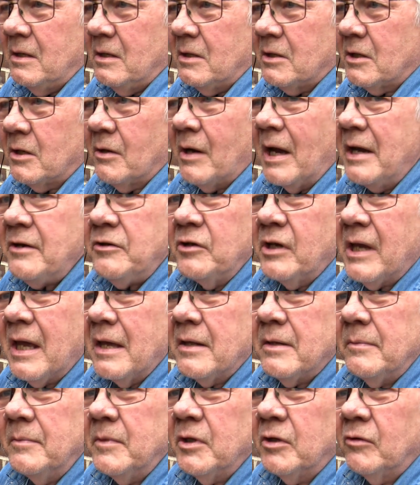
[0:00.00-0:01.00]
So how do you
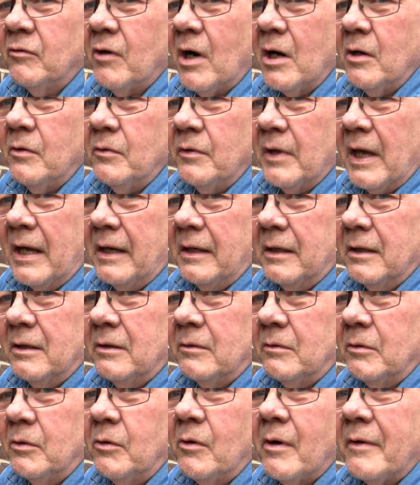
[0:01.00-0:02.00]
get them to grow then?
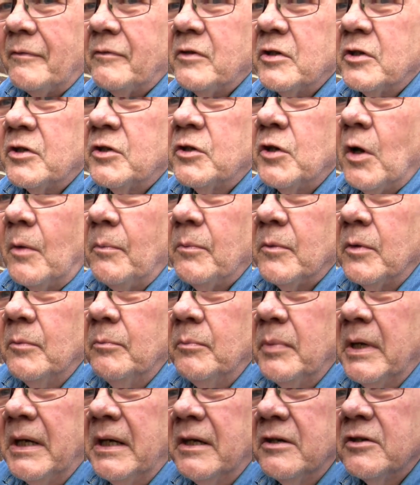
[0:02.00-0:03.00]
You have to stop them
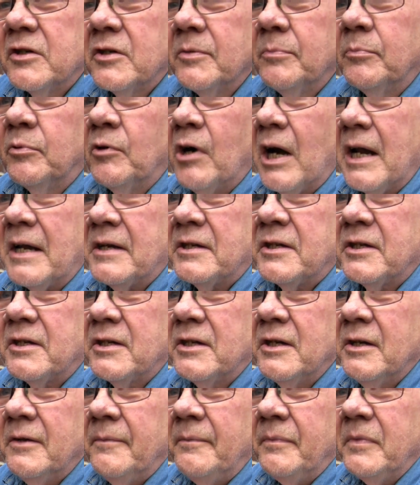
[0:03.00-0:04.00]
being
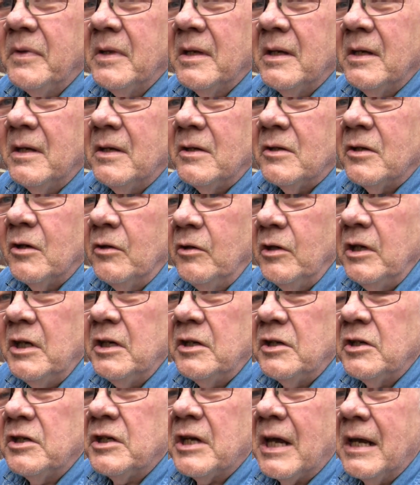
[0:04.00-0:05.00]
suppressed. So you
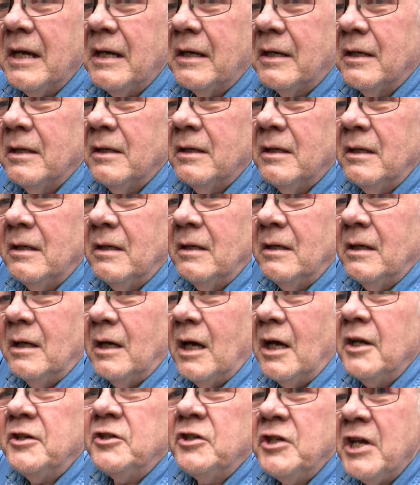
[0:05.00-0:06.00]
need to take
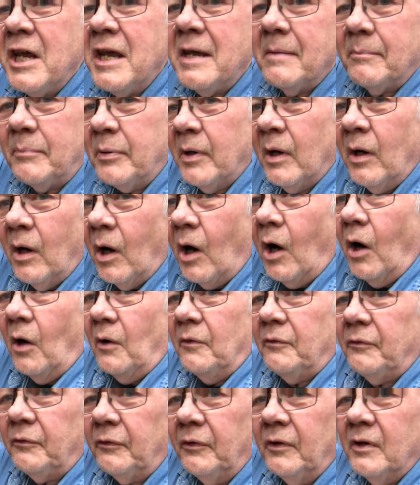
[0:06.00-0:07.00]
a tip
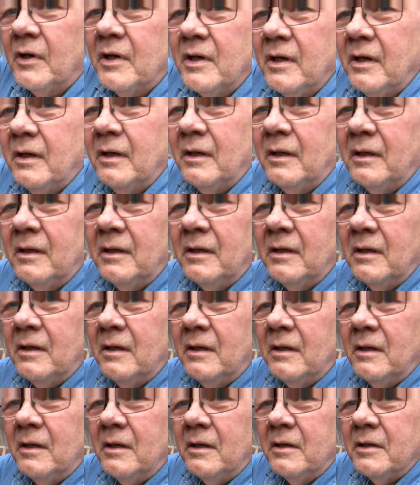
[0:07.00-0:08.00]
off
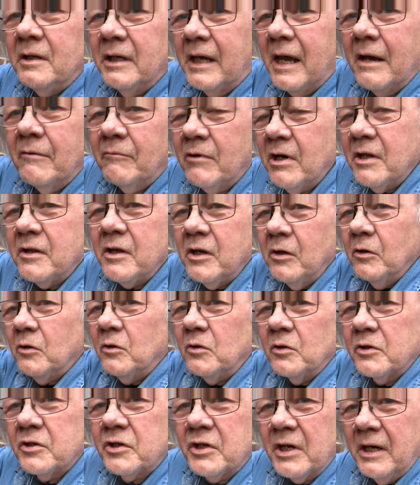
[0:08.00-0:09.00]
to get rid of the
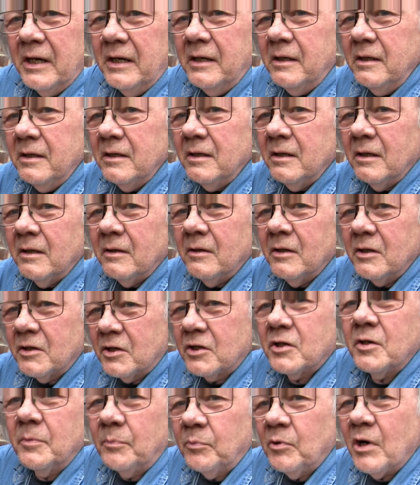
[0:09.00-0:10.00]
auxin that's
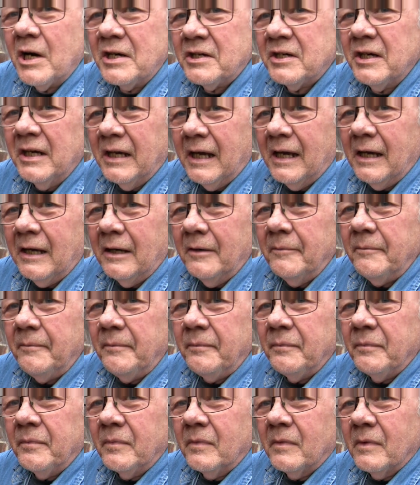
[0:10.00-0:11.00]
suppressing it.
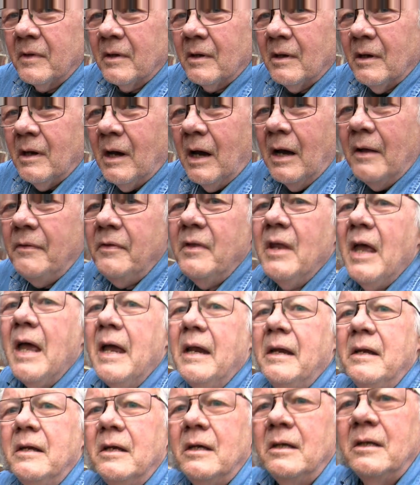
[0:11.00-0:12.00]
And
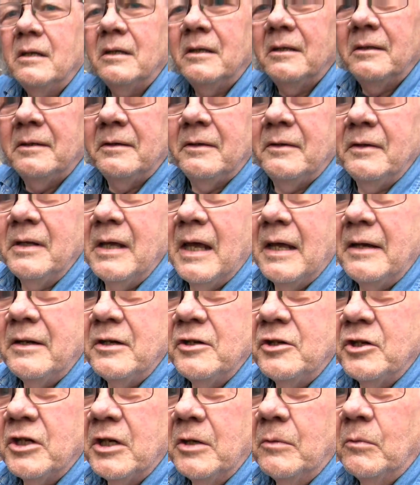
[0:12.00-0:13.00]
then the
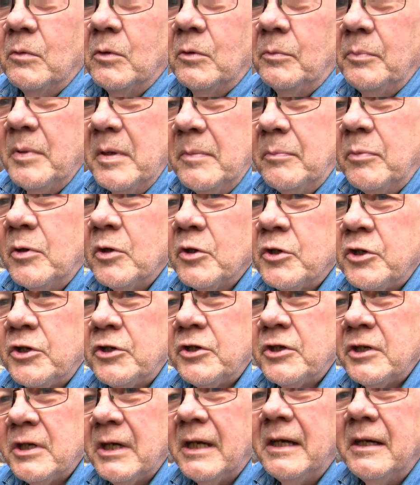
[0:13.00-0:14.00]
energy will be
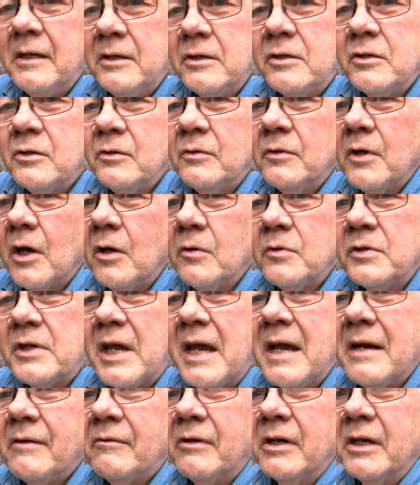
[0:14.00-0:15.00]
pushed into those
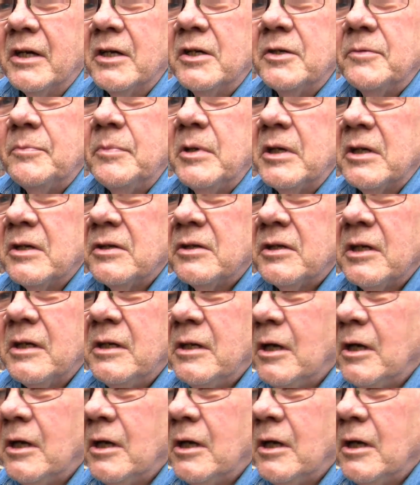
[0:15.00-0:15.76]
areas because they're